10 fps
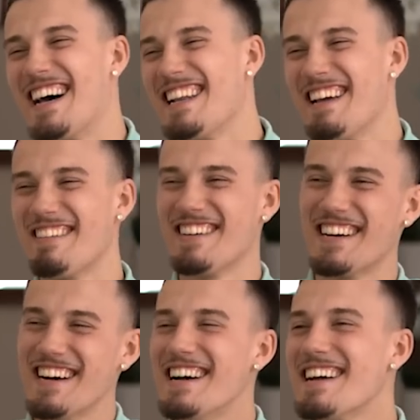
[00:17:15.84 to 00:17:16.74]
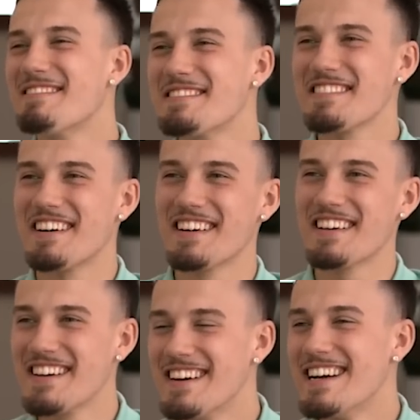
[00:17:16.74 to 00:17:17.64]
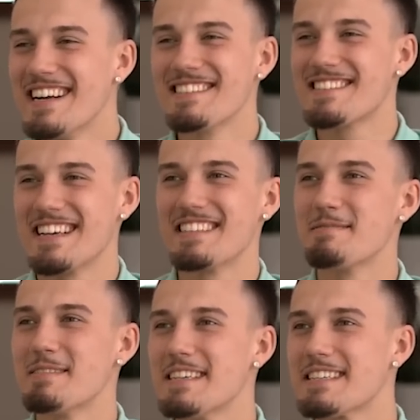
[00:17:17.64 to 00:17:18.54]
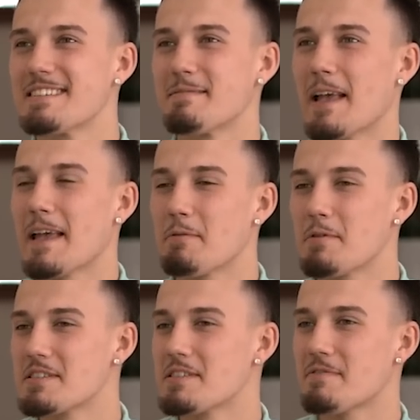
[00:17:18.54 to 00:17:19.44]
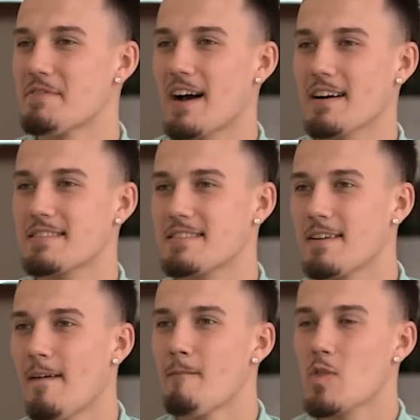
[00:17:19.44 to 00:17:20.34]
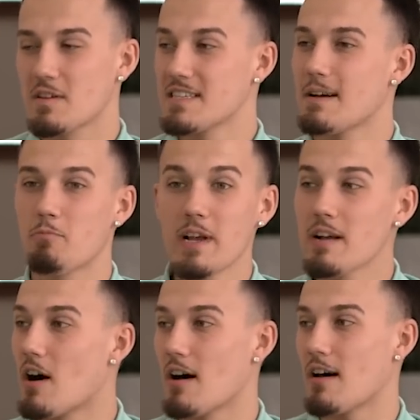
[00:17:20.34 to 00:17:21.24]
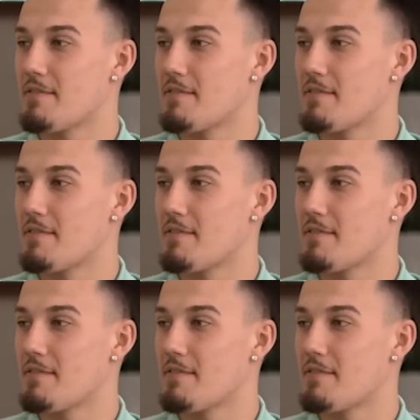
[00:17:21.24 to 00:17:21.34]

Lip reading: And he was like, he said to me, it wasn't the fact, because he said, we got a